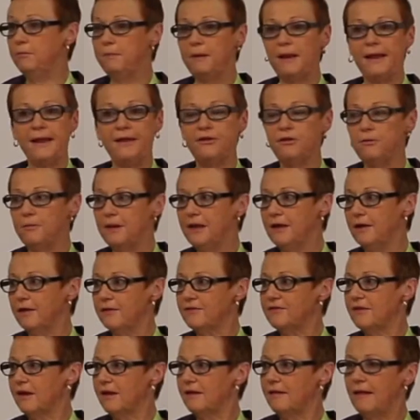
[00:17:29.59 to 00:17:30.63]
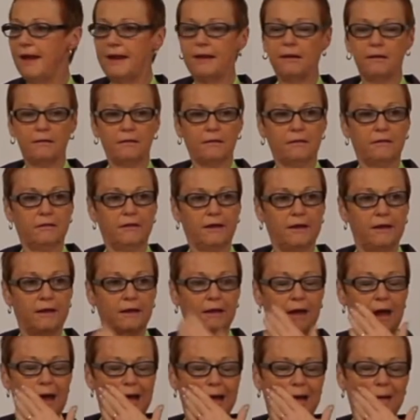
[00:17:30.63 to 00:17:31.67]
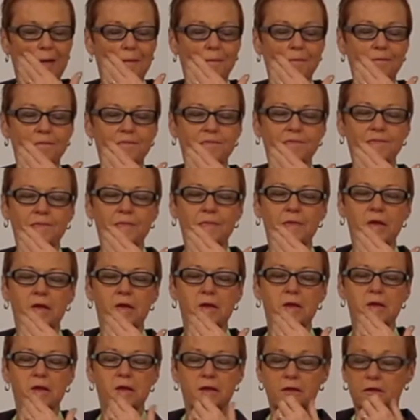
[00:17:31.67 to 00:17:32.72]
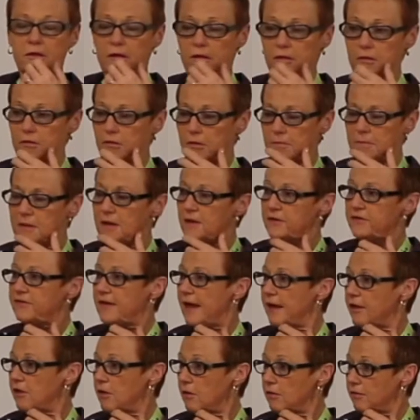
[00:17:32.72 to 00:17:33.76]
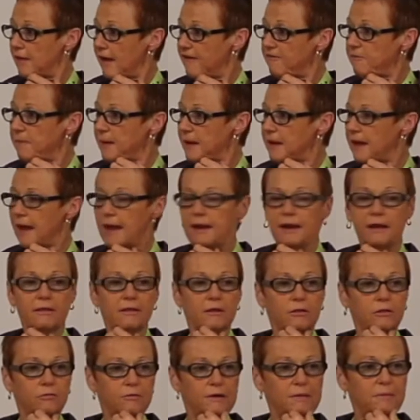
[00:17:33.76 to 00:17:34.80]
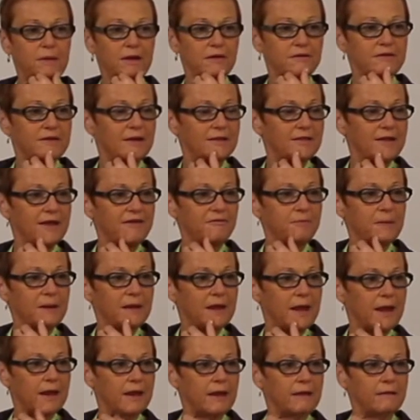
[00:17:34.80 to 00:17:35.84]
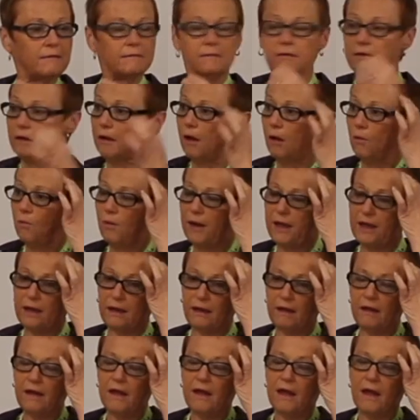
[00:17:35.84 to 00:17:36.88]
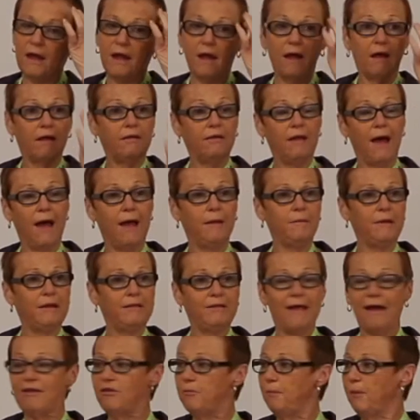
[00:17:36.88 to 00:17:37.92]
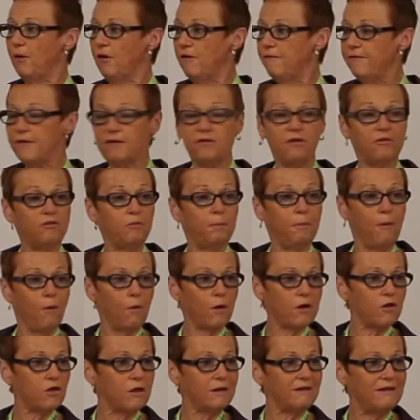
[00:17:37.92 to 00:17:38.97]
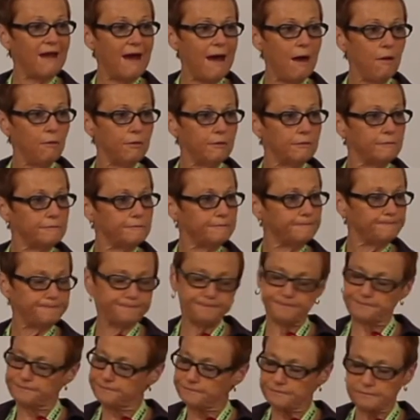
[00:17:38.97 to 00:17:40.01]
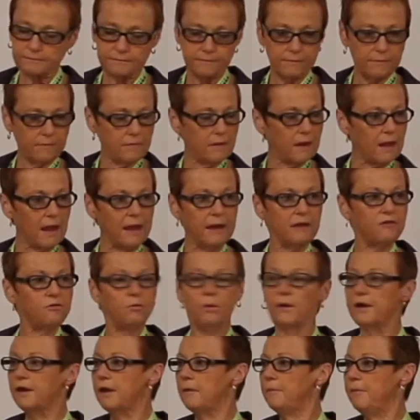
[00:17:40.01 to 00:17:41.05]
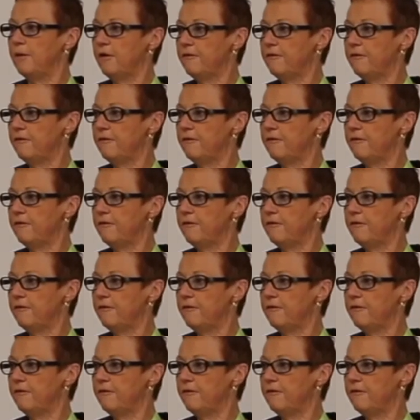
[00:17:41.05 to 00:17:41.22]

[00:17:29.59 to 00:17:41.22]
plan your meals, like the meals that they've been getting, the three meals that they've been getting a week. I mean, that's perfect. It's portioned out. It's working